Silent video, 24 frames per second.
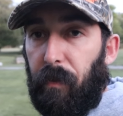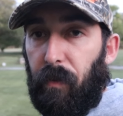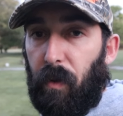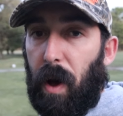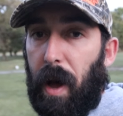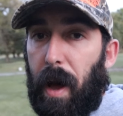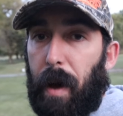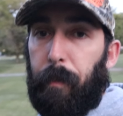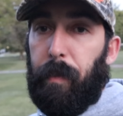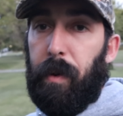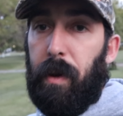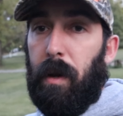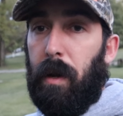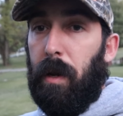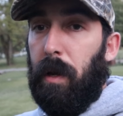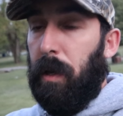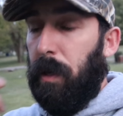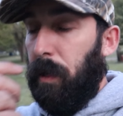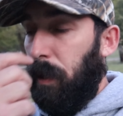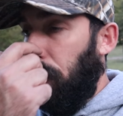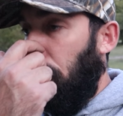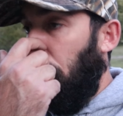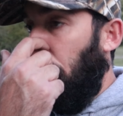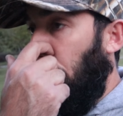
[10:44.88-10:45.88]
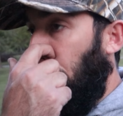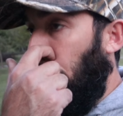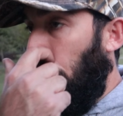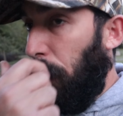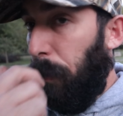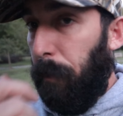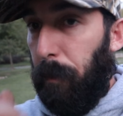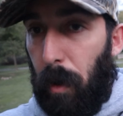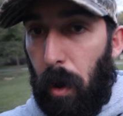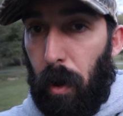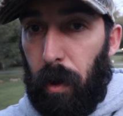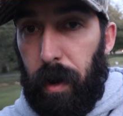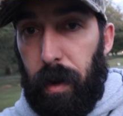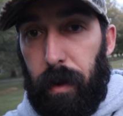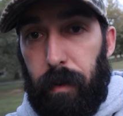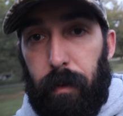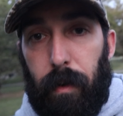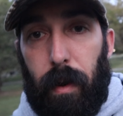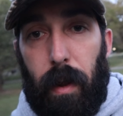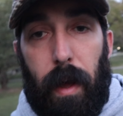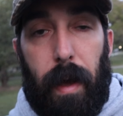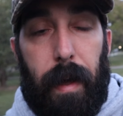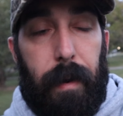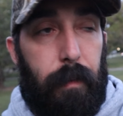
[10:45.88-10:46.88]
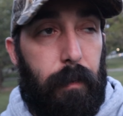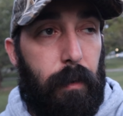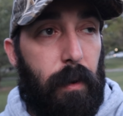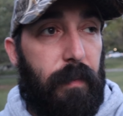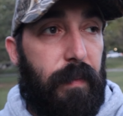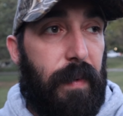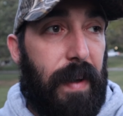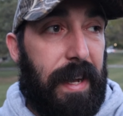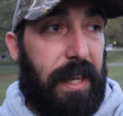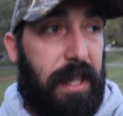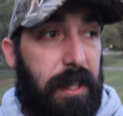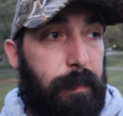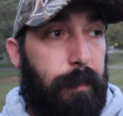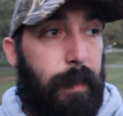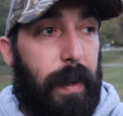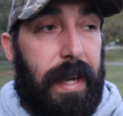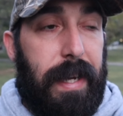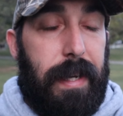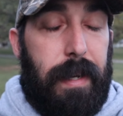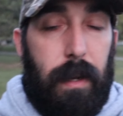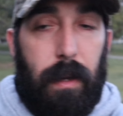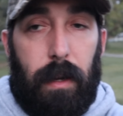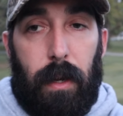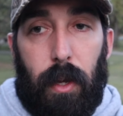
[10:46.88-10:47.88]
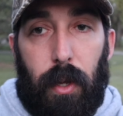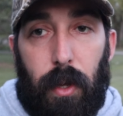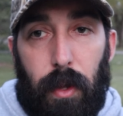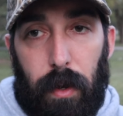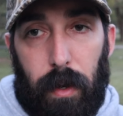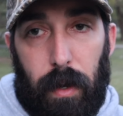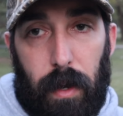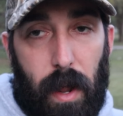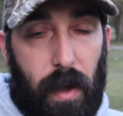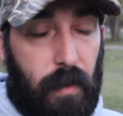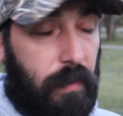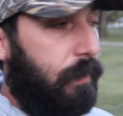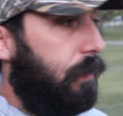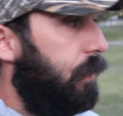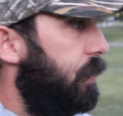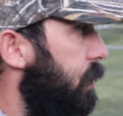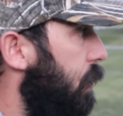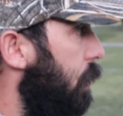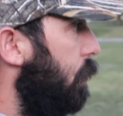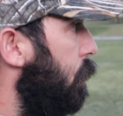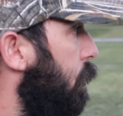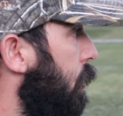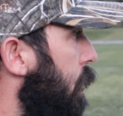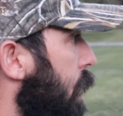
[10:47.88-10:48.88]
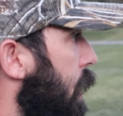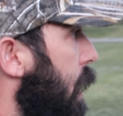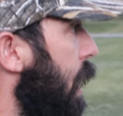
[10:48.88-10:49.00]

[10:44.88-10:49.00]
of what happened on it. I don't know if I explained it good enough, so